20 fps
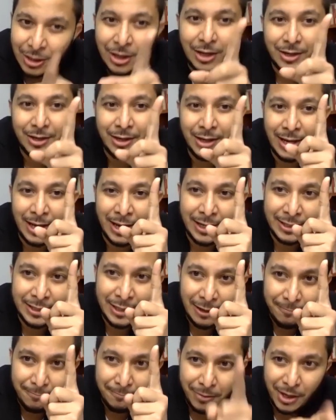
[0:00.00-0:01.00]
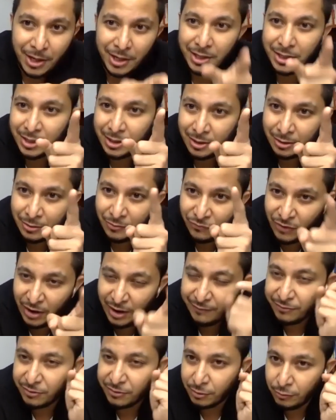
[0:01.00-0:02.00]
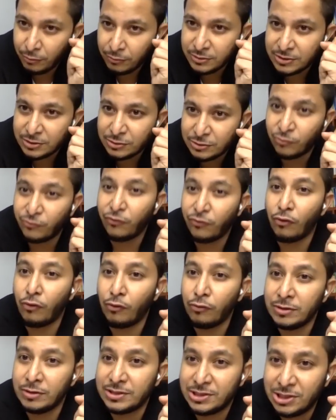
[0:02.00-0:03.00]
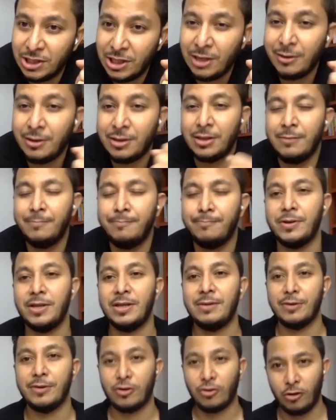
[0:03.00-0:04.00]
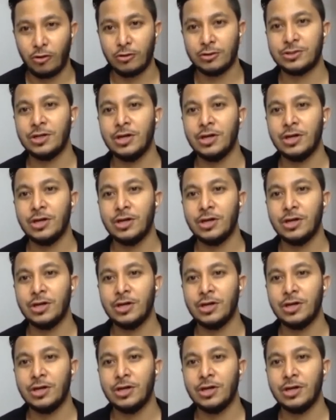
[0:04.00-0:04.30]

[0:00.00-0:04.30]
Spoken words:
they end up buying 5 stones for own stay simply because